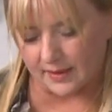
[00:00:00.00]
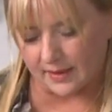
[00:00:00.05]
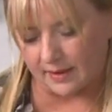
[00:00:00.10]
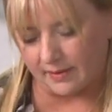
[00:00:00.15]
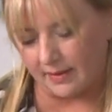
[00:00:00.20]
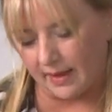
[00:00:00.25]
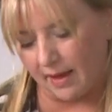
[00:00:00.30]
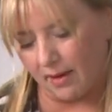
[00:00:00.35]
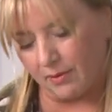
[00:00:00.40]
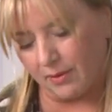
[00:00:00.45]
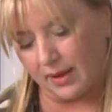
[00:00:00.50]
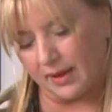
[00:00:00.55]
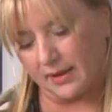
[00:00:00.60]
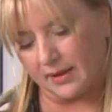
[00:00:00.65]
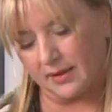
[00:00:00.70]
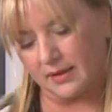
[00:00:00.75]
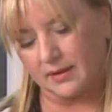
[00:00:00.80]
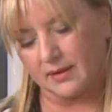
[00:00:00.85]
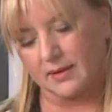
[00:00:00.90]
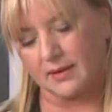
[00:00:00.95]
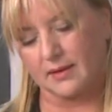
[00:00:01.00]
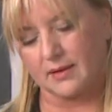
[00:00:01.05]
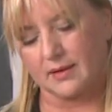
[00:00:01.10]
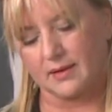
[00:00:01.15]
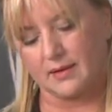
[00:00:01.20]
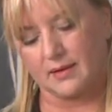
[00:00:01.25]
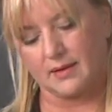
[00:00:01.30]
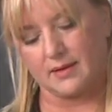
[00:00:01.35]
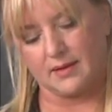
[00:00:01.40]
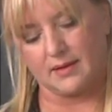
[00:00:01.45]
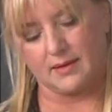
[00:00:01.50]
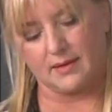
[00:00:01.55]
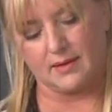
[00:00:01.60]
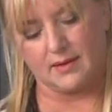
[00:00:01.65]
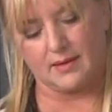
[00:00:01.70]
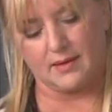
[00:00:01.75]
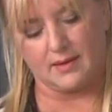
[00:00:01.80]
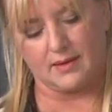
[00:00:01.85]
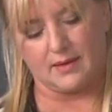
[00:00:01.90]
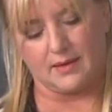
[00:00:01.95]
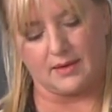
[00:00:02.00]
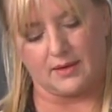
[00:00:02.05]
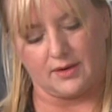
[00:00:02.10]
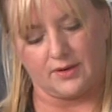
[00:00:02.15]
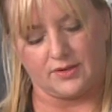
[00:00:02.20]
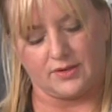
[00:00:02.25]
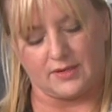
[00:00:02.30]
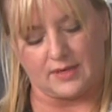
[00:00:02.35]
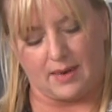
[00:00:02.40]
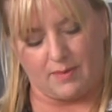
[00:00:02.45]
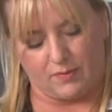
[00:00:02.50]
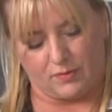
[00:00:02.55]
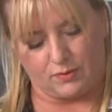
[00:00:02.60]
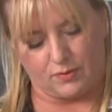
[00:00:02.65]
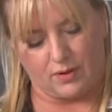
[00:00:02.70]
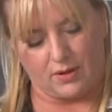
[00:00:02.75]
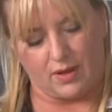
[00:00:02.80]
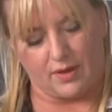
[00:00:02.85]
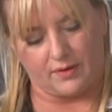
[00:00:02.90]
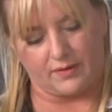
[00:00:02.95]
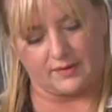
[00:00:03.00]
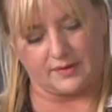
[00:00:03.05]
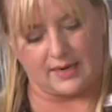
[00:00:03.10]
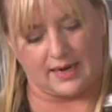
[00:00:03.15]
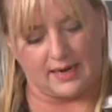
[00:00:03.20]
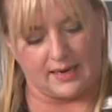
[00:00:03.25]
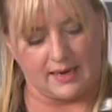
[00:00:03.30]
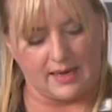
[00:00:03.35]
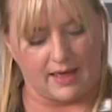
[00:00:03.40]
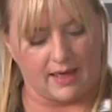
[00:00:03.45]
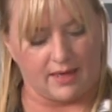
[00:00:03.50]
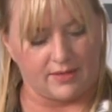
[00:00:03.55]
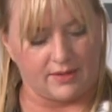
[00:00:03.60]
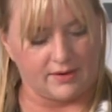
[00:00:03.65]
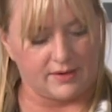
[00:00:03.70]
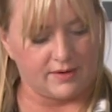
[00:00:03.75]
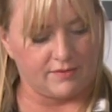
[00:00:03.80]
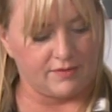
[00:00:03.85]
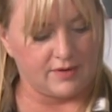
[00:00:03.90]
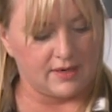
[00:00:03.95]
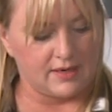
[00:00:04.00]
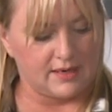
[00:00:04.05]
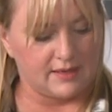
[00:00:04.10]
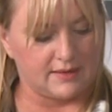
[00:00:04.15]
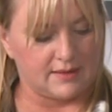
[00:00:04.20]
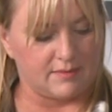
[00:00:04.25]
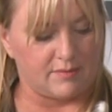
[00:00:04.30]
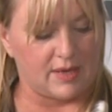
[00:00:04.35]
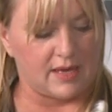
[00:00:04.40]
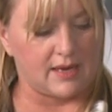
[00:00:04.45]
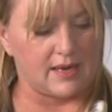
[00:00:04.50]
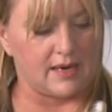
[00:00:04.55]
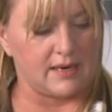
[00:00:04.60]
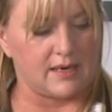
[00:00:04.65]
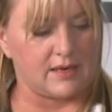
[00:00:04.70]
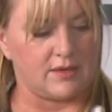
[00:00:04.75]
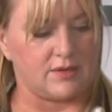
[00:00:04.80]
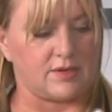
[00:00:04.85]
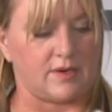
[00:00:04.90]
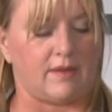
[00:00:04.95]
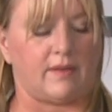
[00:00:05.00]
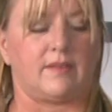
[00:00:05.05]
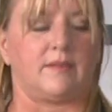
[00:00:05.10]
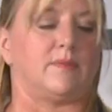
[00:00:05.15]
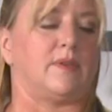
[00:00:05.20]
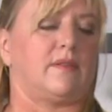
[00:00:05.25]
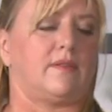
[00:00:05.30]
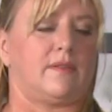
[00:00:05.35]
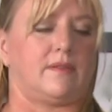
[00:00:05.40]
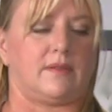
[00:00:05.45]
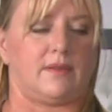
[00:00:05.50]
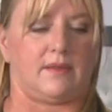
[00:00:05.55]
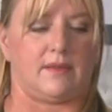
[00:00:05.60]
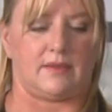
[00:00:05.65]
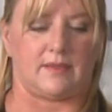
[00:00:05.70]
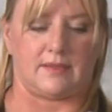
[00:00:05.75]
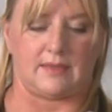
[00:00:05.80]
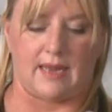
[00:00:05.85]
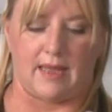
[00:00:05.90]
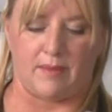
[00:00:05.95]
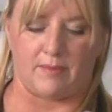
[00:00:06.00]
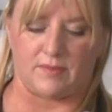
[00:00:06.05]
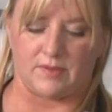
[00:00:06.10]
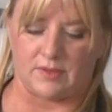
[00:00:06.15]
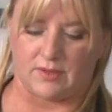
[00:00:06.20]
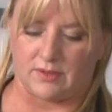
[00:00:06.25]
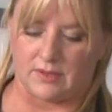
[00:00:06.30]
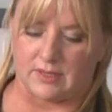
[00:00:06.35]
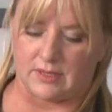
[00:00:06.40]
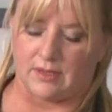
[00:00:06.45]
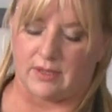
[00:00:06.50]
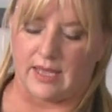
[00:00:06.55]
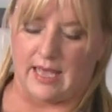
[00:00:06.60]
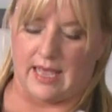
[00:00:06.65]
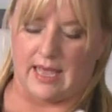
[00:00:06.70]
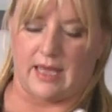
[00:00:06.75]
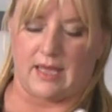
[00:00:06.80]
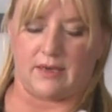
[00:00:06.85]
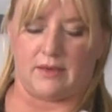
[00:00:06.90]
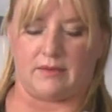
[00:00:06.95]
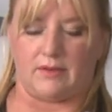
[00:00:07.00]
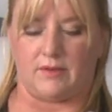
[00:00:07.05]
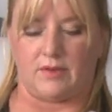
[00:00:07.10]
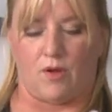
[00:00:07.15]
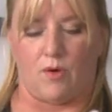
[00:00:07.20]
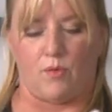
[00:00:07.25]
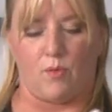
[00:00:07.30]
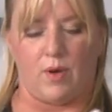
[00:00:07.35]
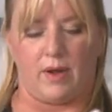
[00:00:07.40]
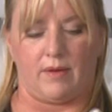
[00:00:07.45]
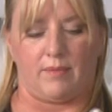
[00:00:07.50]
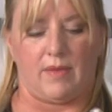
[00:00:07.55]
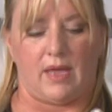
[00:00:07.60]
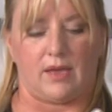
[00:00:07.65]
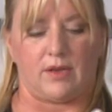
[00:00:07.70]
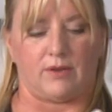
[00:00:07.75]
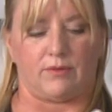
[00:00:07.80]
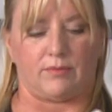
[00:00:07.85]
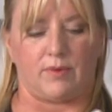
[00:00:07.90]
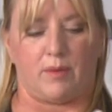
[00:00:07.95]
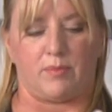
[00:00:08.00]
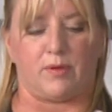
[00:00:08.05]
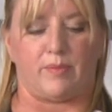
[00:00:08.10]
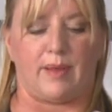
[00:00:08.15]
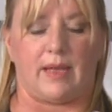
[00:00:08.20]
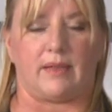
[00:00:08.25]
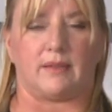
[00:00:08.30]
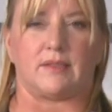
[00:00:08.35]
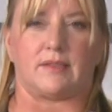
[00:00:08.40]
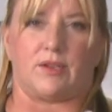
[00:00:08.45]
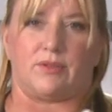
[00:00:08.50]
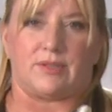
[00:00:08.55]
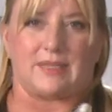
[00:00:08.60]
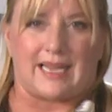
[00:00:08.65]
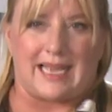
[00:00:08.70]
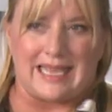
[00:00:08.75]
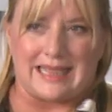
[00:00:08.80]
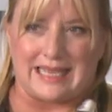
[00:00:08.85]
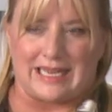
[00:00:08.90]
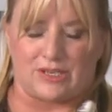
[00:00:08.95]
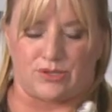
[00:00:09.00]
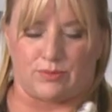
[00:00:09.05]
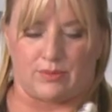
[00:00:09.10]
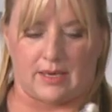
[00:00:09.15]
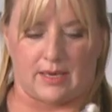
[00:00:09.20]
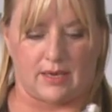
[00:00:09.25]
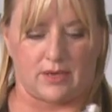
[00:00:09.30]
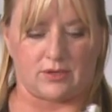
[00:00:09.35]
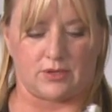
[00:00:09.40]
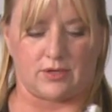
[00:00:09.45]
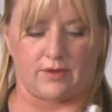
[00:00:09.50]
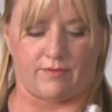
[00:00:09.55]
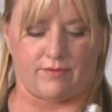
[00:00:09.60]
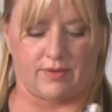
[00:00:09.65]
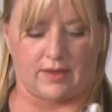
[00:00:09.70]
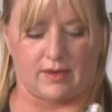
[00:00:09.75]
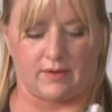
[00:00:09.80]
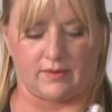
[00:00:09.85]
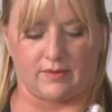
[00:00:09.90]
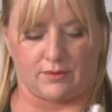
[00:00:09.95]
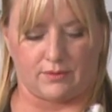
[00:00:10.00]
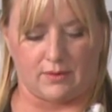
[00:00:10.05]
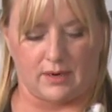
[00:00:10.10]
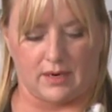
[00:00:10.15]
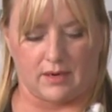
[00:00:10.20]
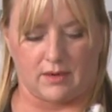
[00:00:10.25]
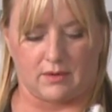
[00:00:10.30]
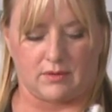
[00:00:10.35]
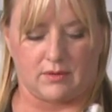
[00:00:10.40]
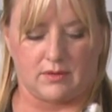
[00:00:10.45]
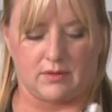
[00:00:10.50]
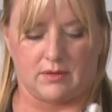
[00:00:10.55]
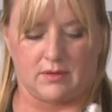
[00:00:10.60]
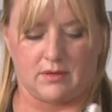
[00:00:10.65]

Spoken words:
And that way your stems will all stay together. And if you need to make any adjustments to the stems, you still can. You don't want to make your rubber band so tight that you can't shift things around.